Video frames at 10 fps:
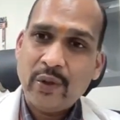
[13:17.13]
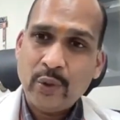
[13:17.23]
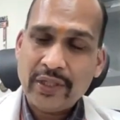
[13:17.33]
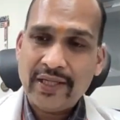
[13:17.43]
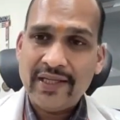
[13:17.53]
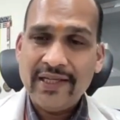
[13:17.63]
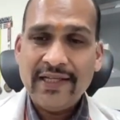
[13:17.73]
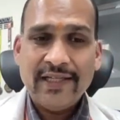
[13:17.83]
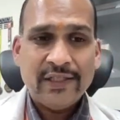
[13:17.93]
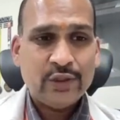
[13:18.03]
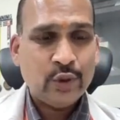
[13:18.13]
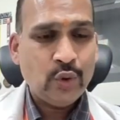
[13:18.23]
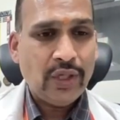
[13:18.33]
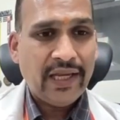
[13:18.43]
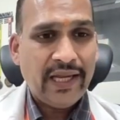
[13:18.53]
Okay.
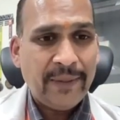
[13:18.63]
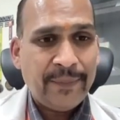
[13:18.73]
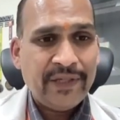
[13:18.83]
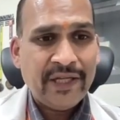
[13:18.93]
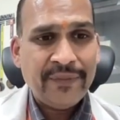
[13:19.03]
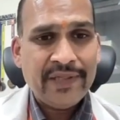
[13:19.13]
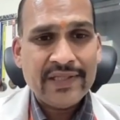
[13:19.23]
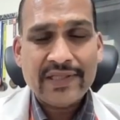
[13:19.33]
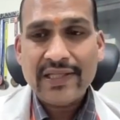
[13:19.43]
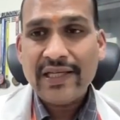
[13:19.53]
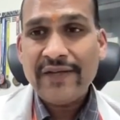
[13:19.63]
So apnea means